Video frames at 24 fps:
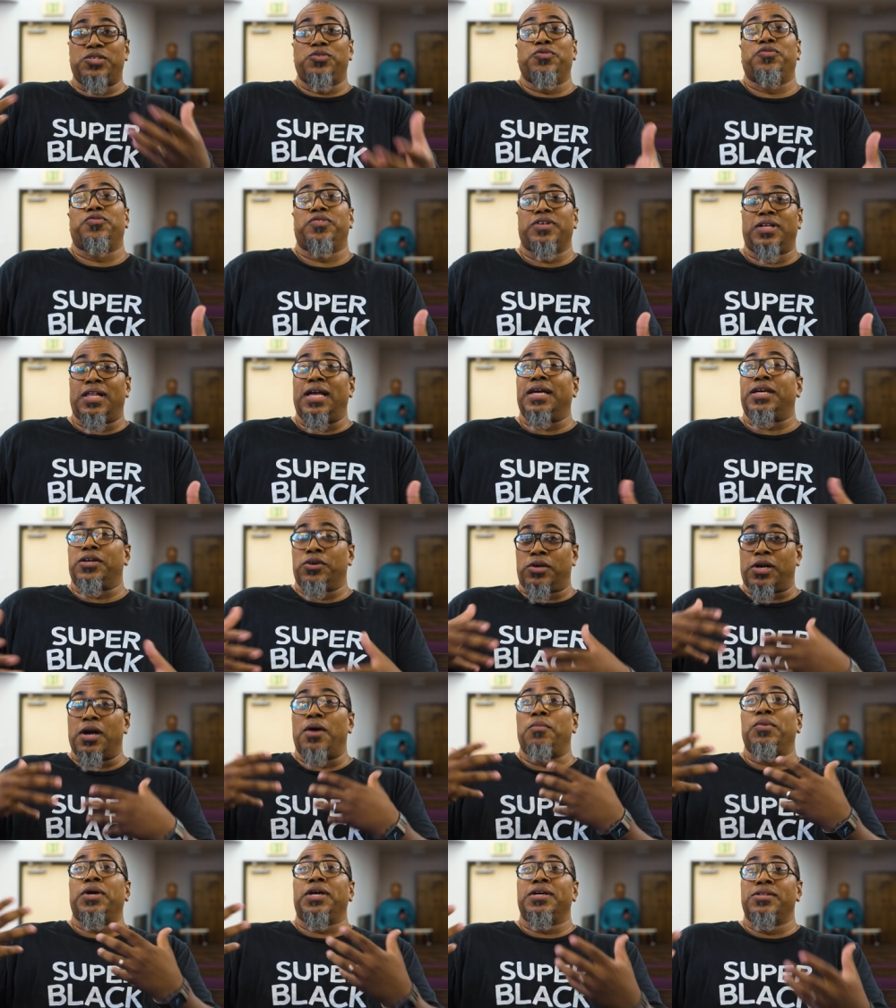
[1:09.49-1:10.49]
you feel like you're
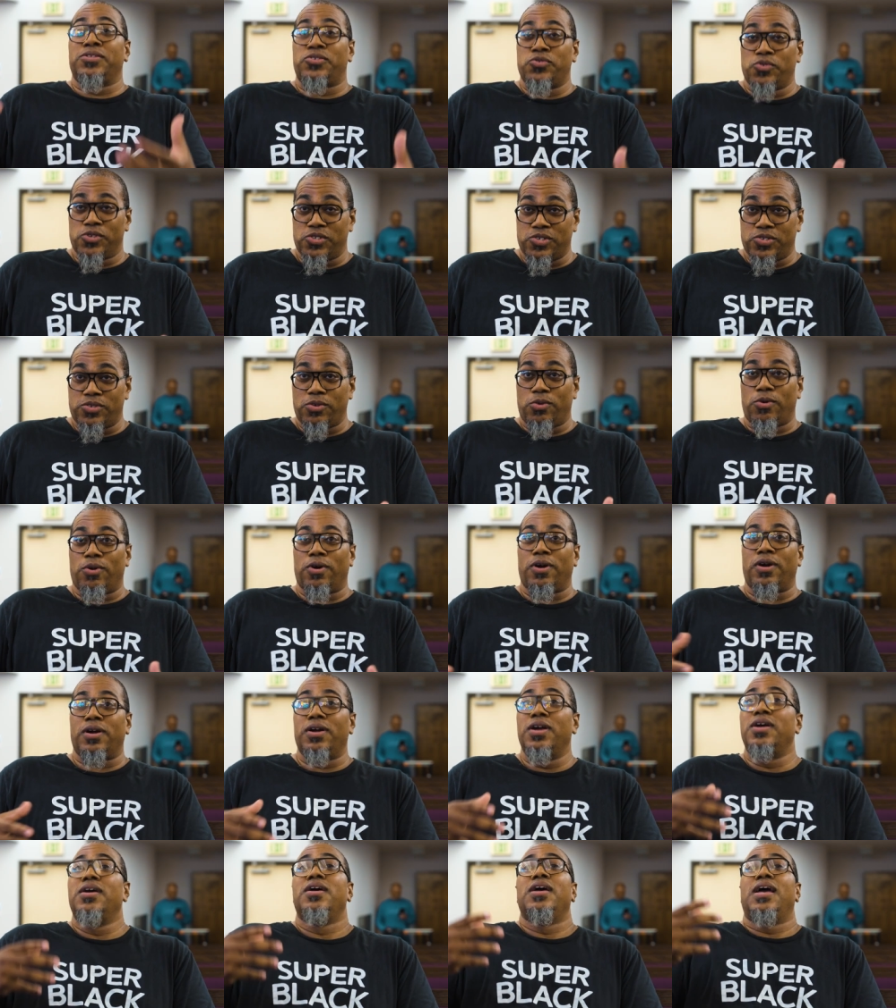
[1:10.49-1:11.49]
coming into a
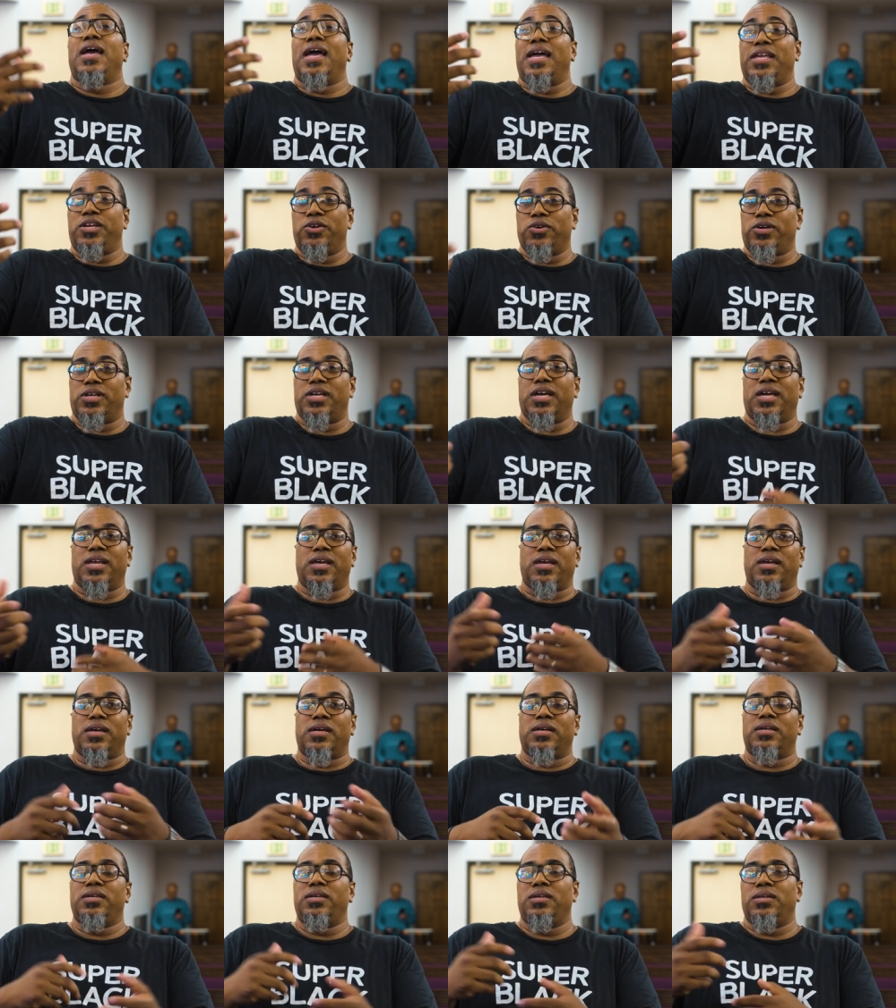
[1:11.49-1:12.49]
store and you're
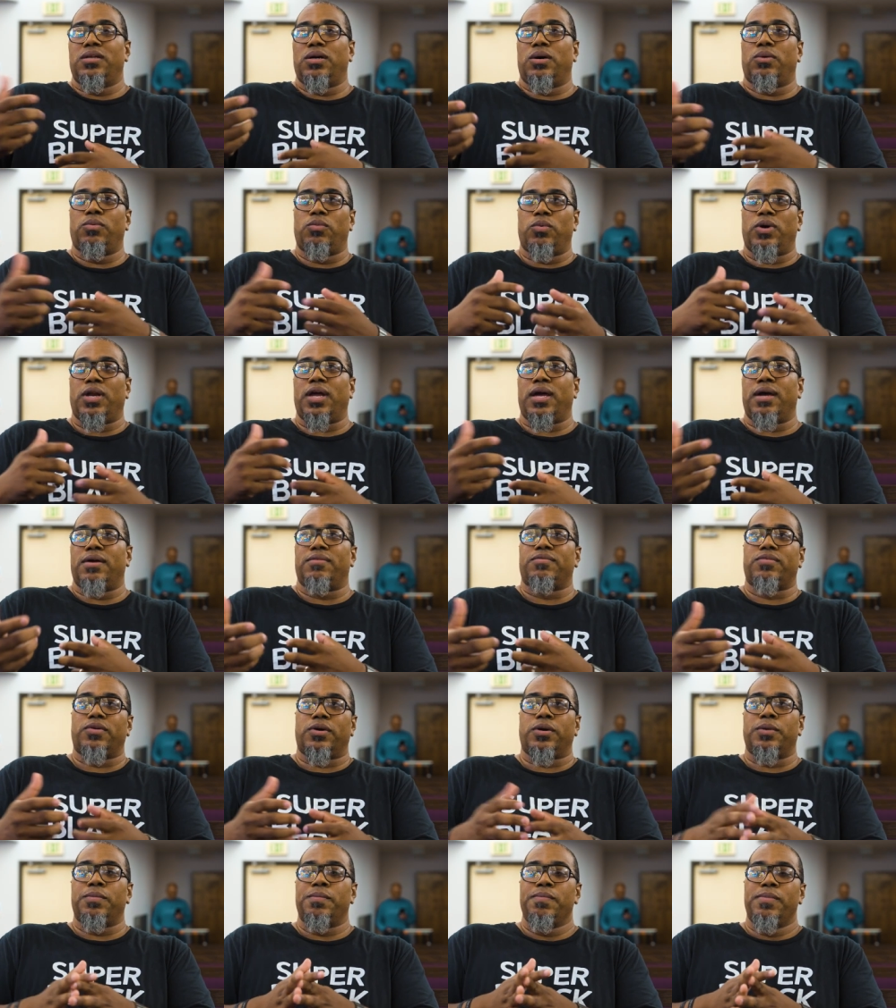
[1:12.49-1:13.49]
getting, you know,
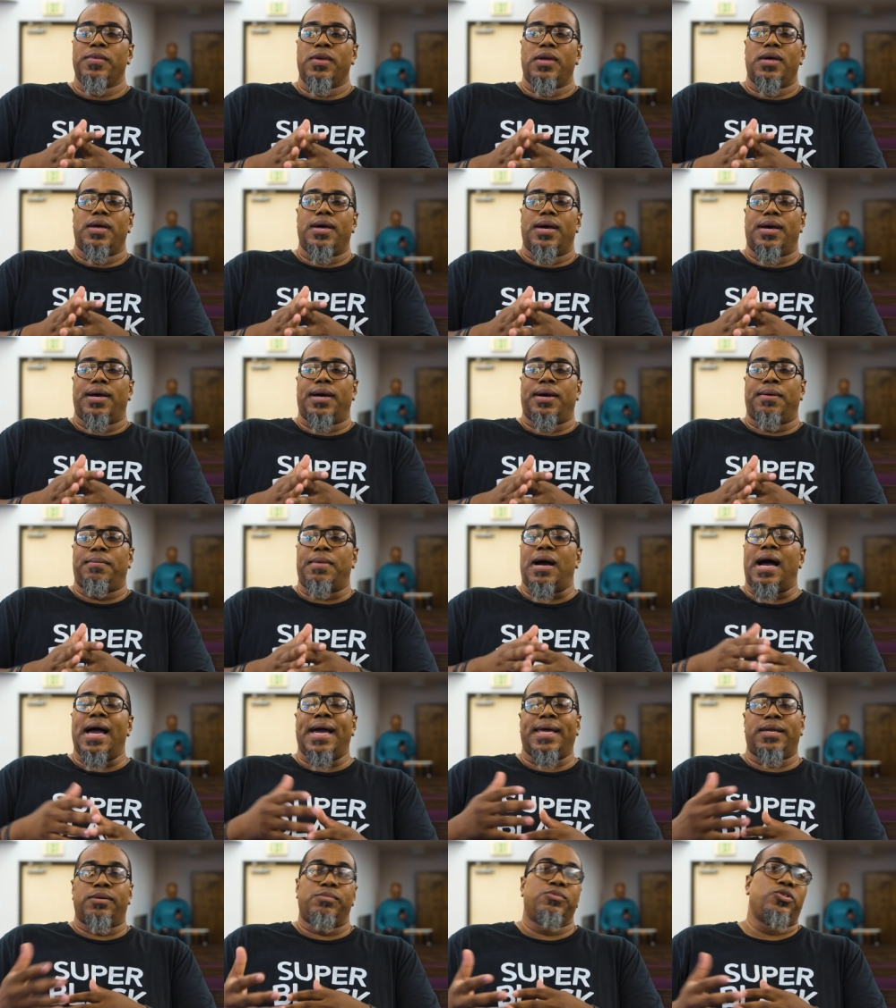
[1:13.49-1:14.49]
whatever
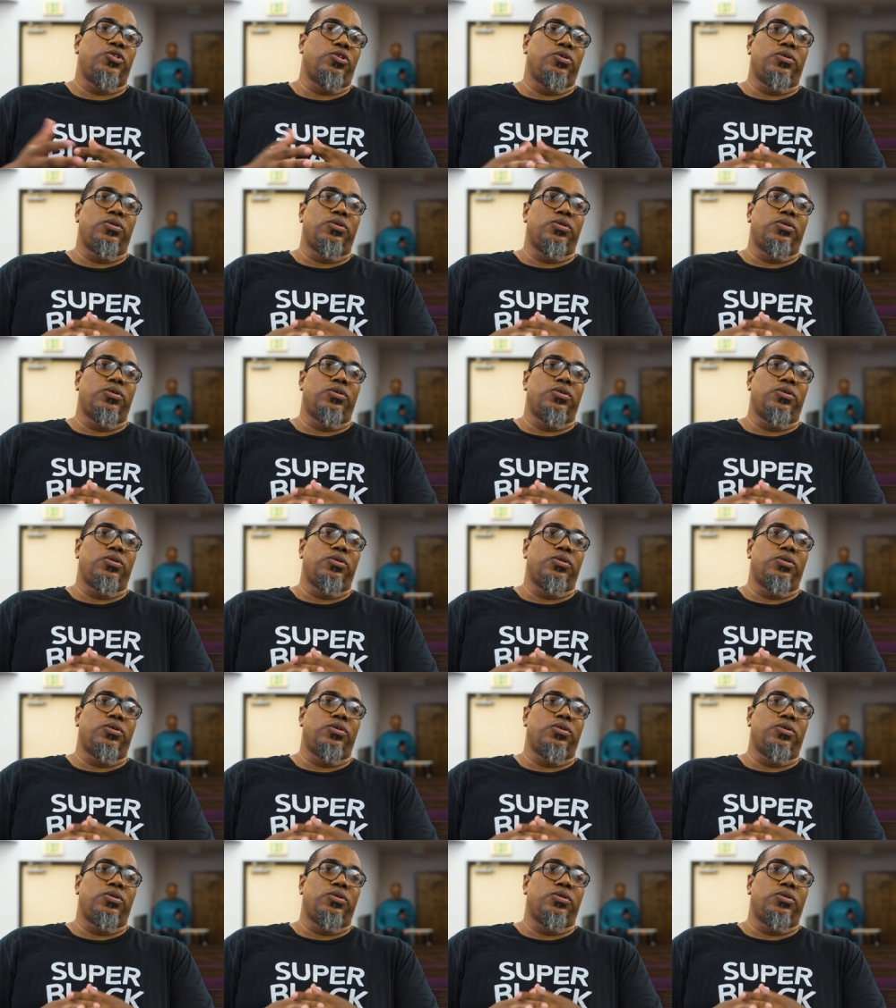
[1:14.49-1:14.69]
items you